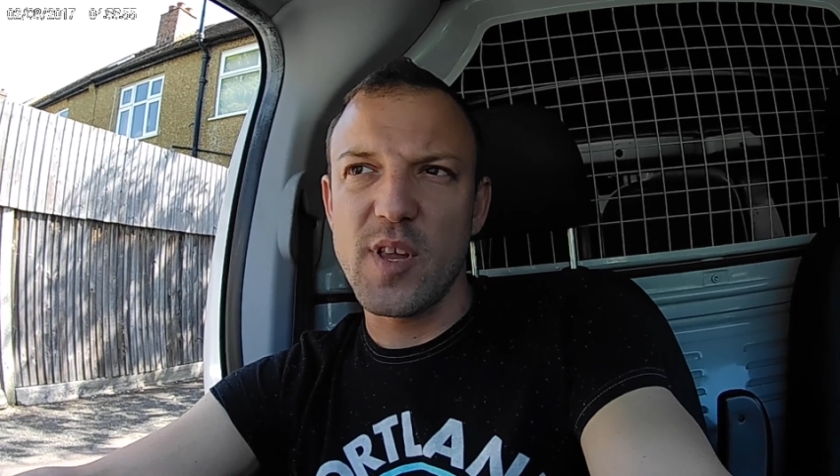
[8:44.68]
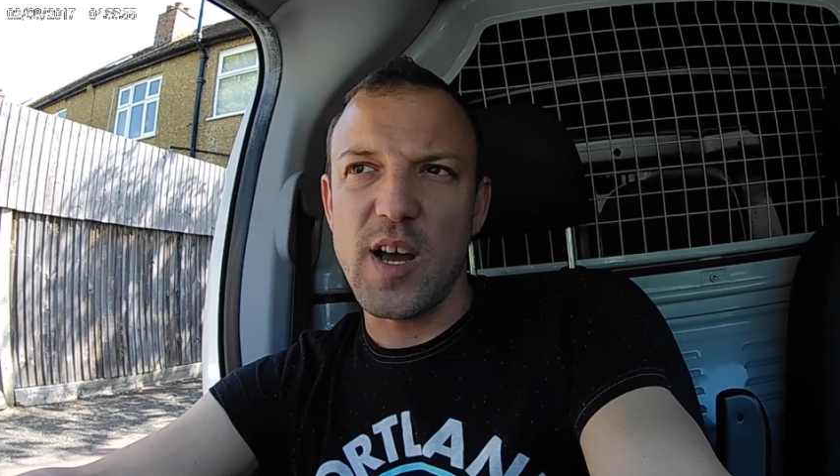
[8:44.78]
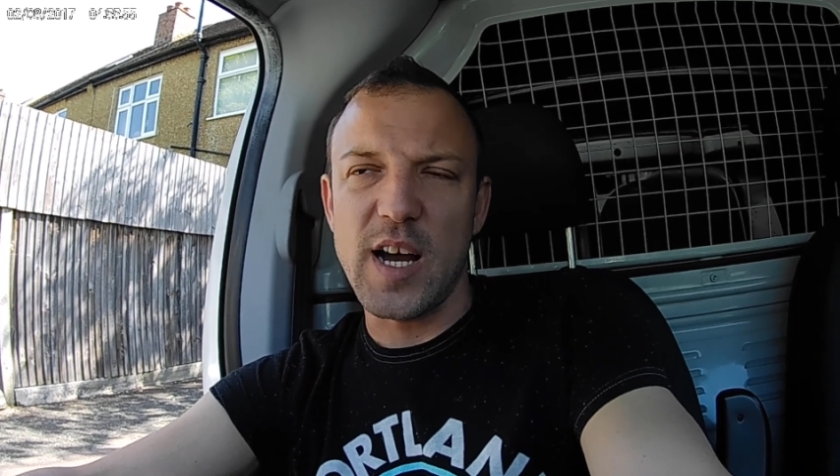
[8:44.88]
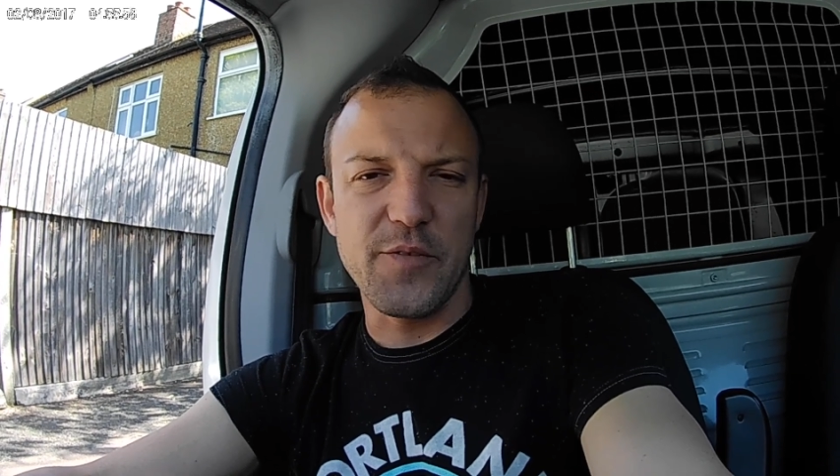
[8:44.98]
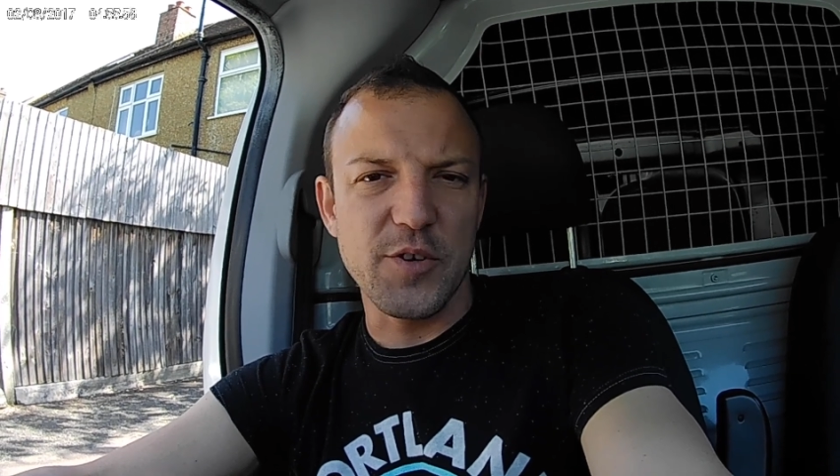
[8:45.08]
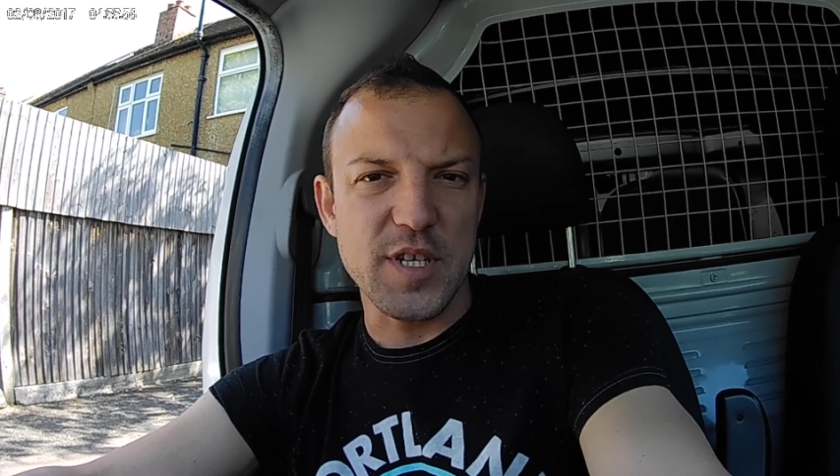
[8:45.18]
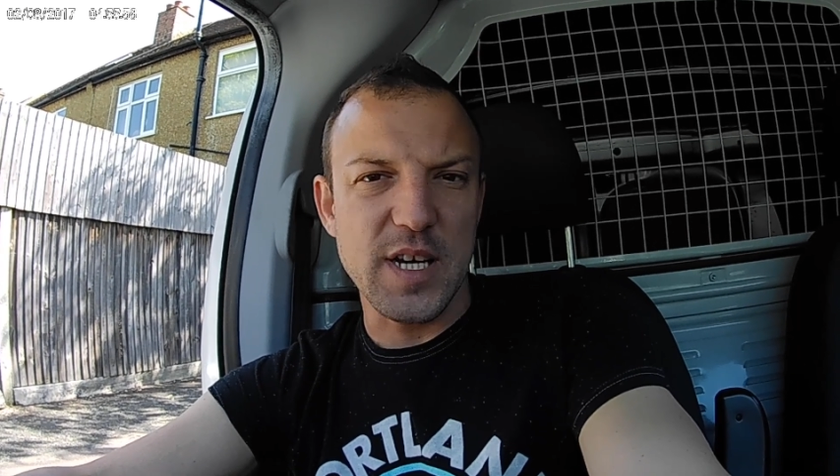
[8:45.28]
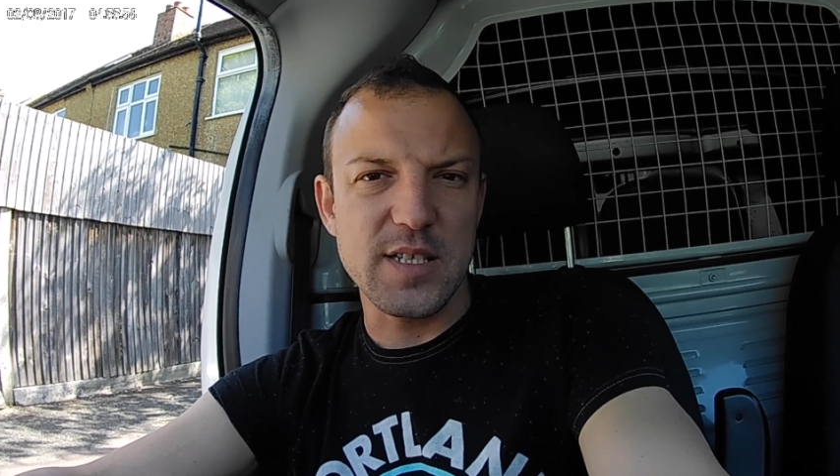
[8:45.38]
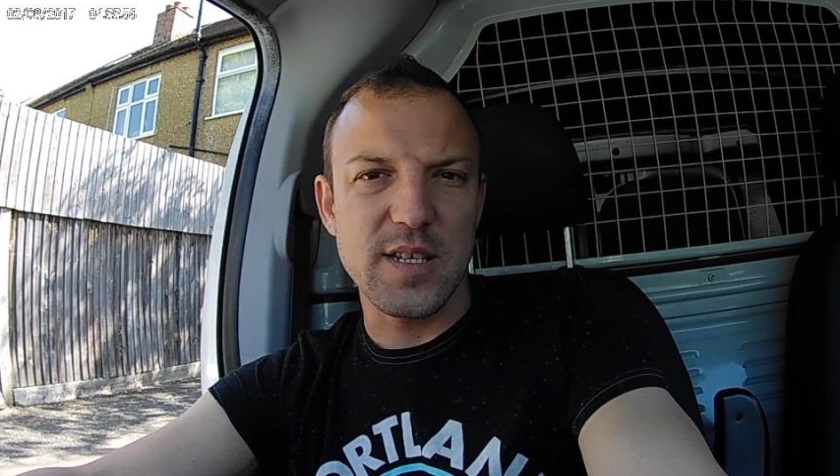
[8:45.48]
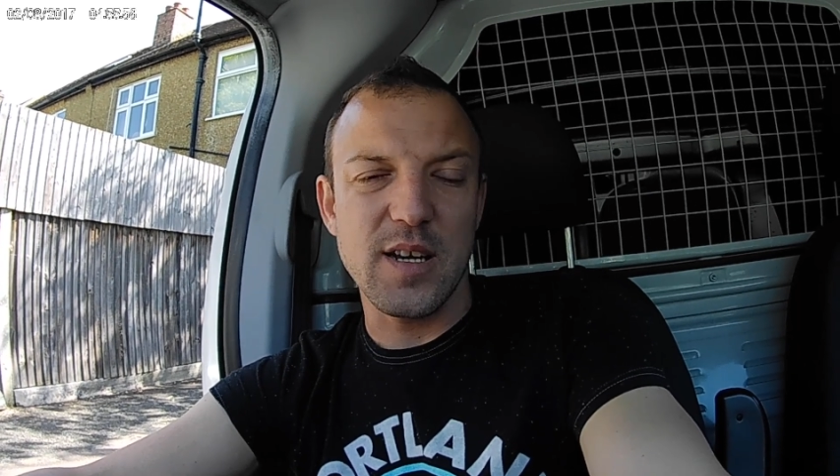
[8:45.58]

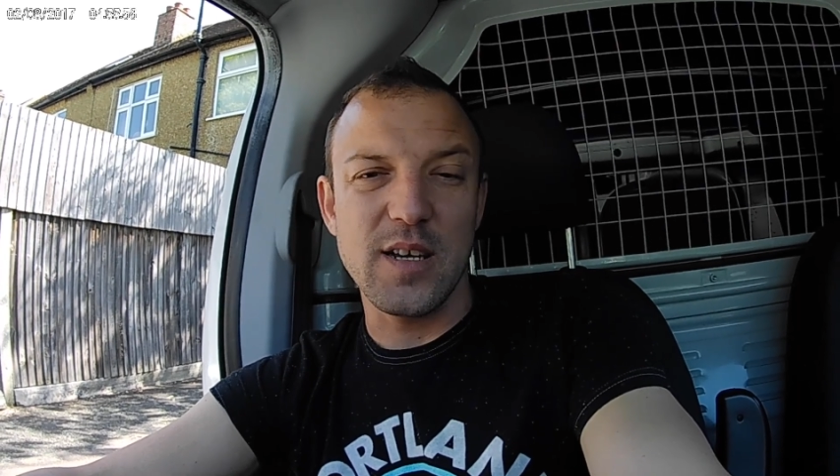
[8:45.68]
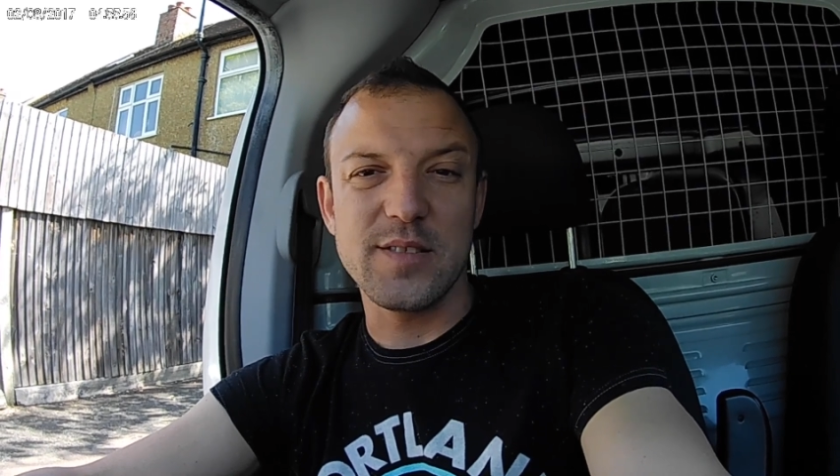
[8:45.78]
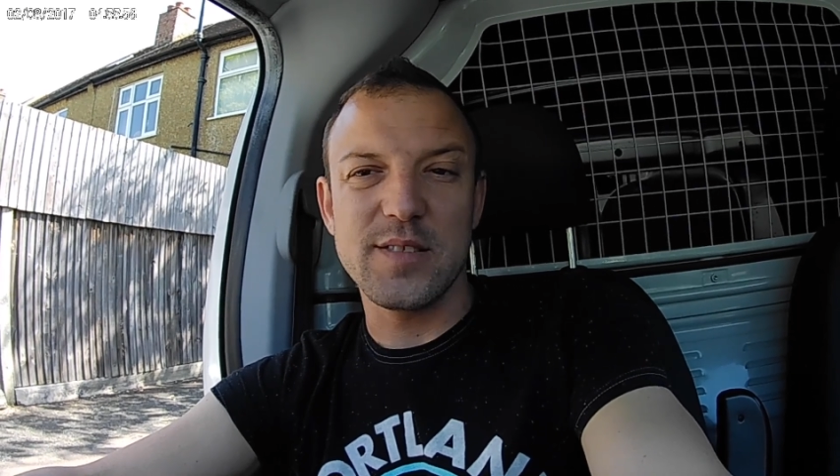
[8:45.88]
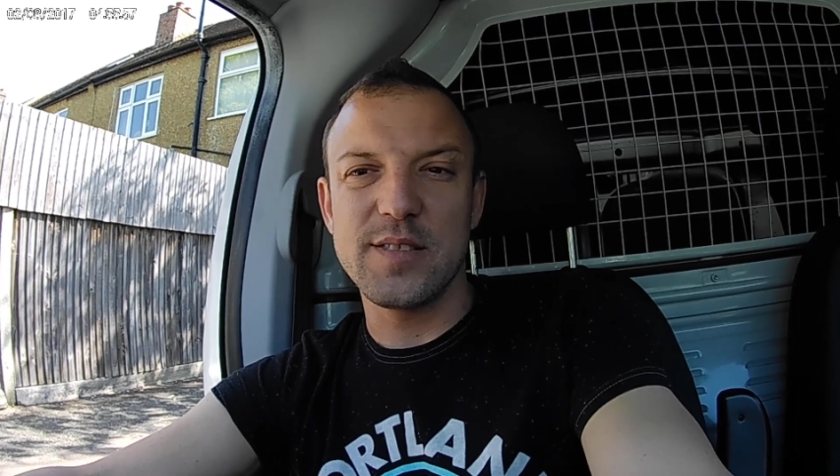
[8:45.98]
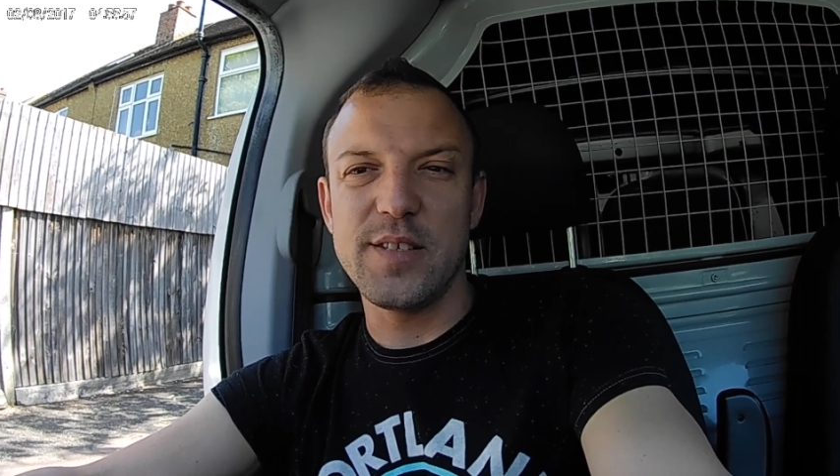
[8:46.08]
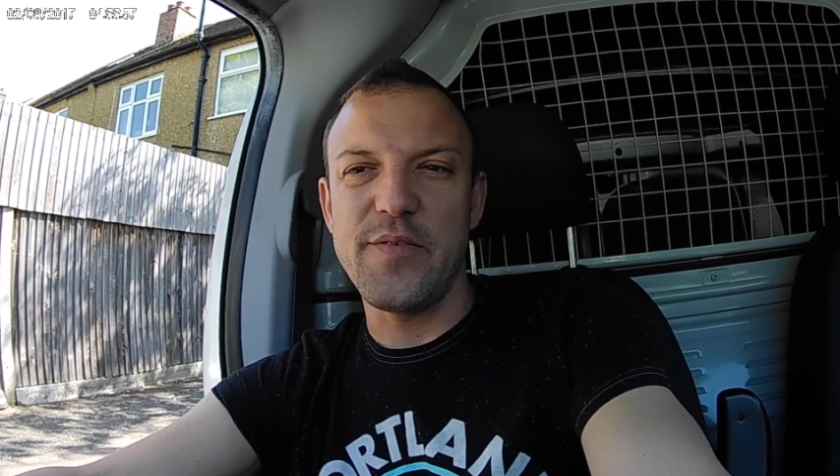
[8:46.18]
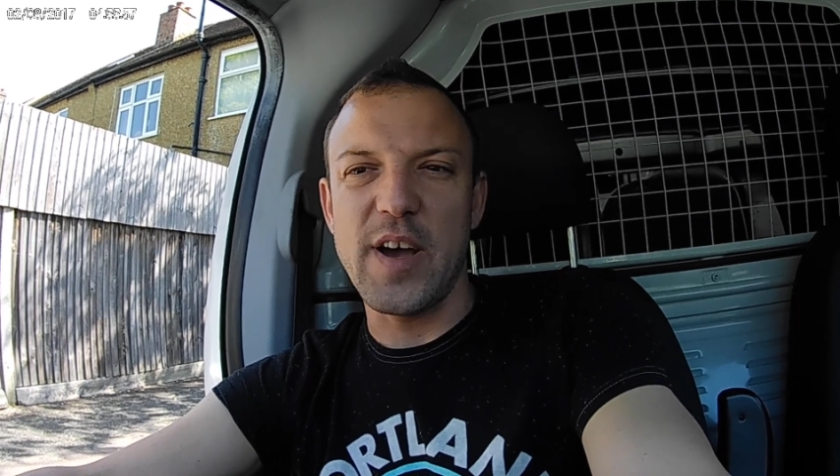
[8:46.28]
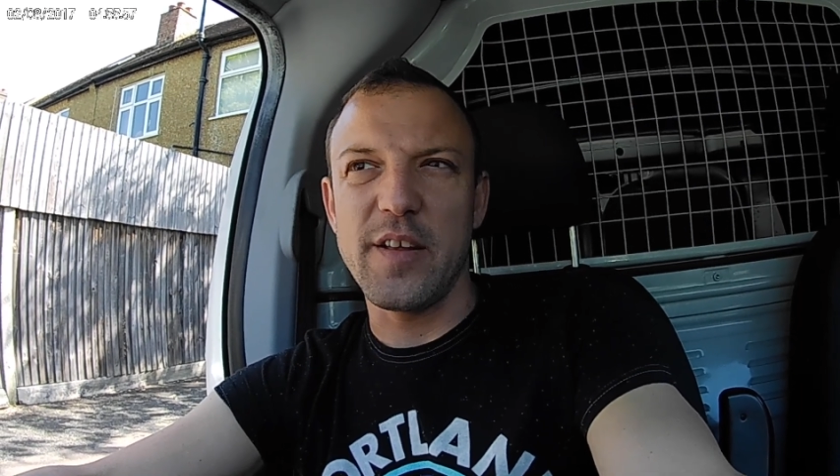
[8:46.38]
advertise the van